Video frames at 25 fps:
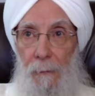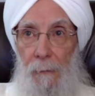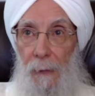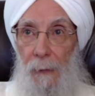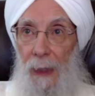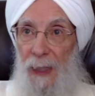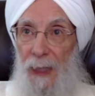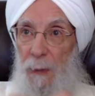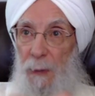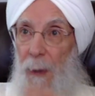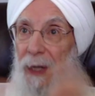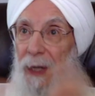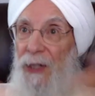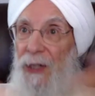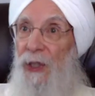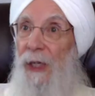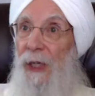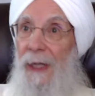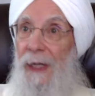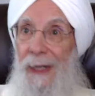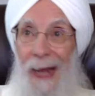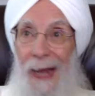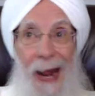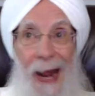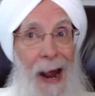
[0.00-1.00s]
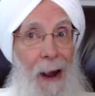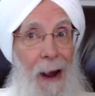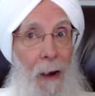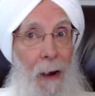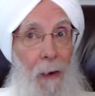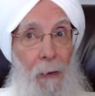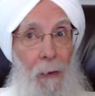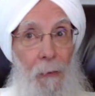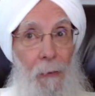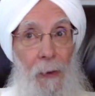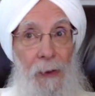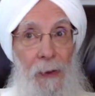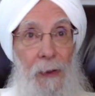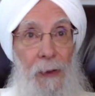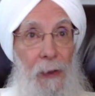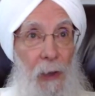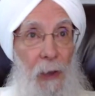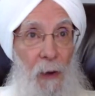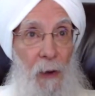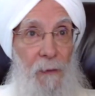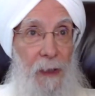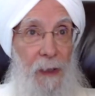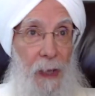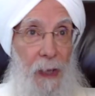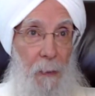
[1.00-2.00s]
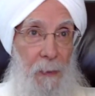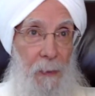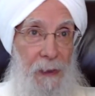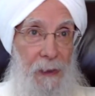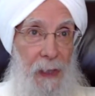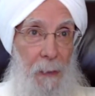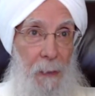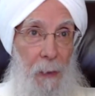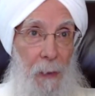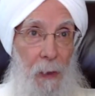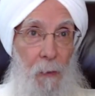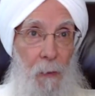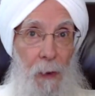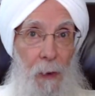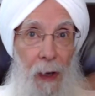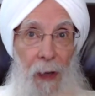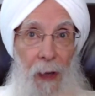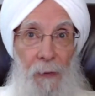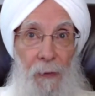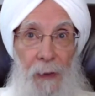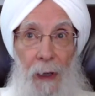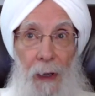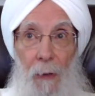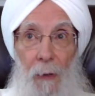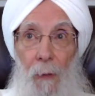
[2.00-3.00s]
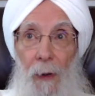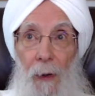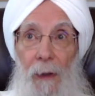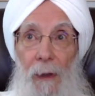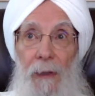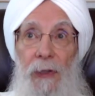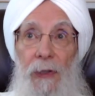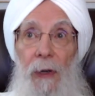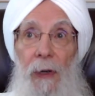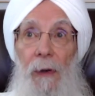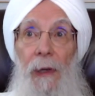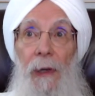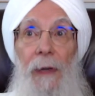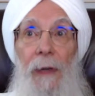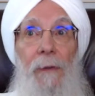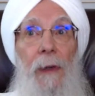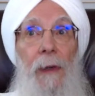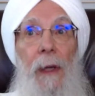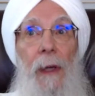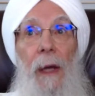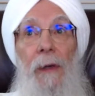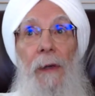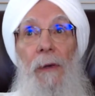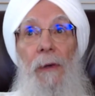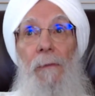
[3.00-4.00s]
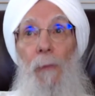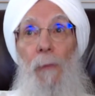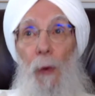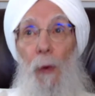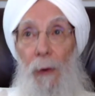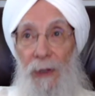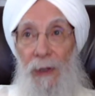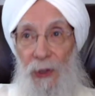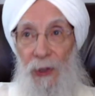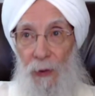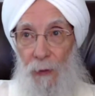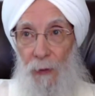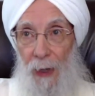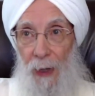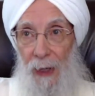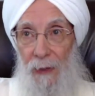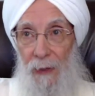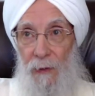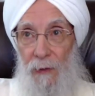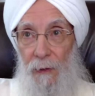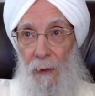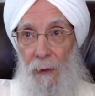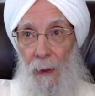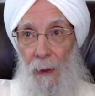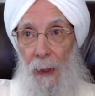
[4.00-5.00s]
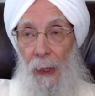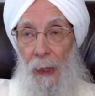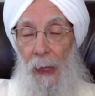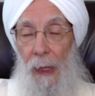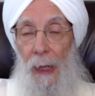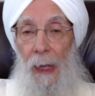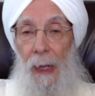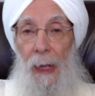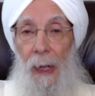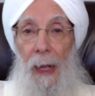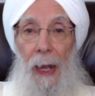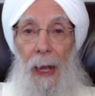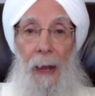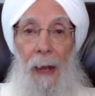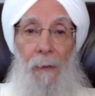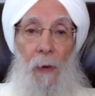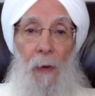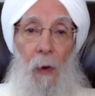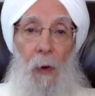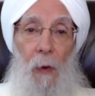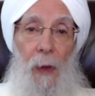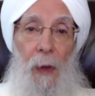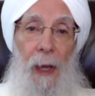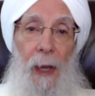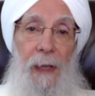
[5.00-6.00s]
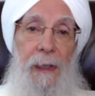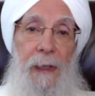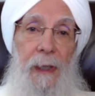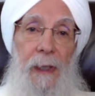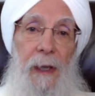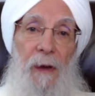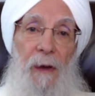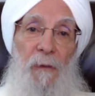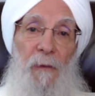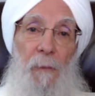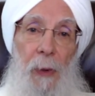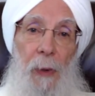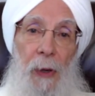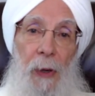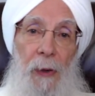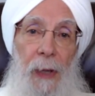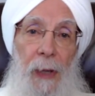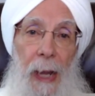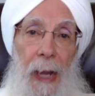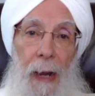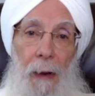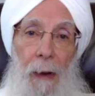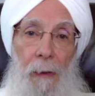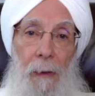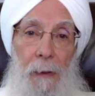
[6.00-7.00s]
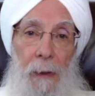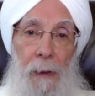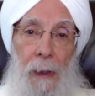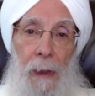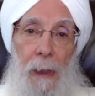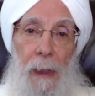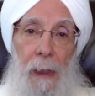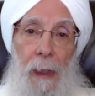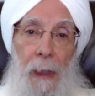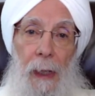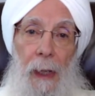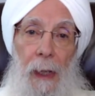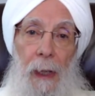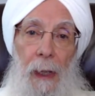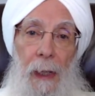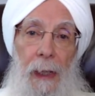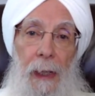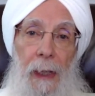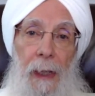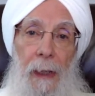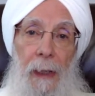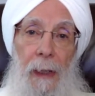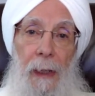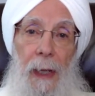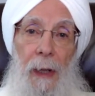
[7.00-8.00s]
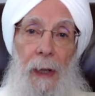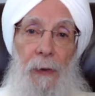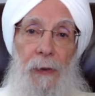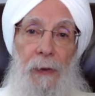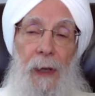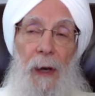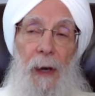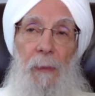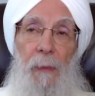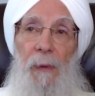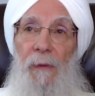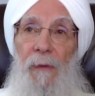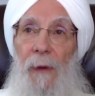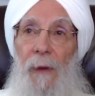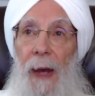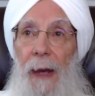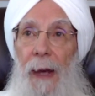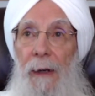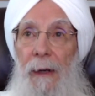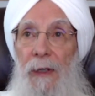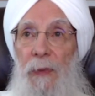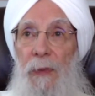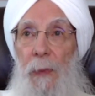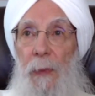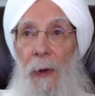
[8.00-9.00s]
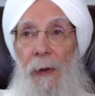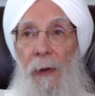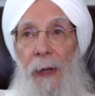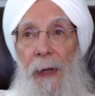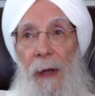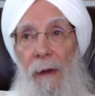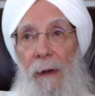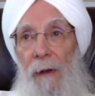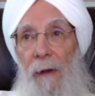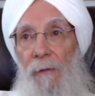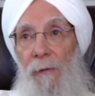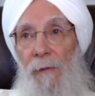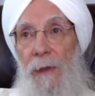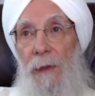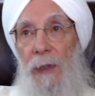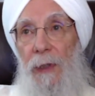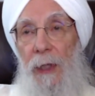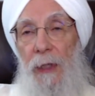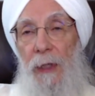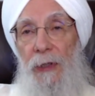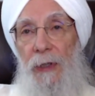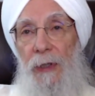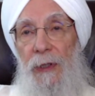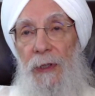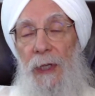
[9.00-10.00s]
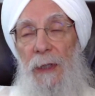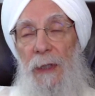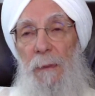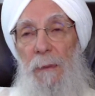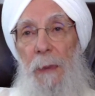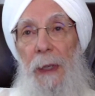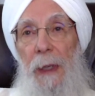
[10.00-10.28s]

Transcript: especially now with the COVID epidemic, where healthcare workers are even under more stress. And the whole idea of burnout in healthcare providers, burnout in physicians has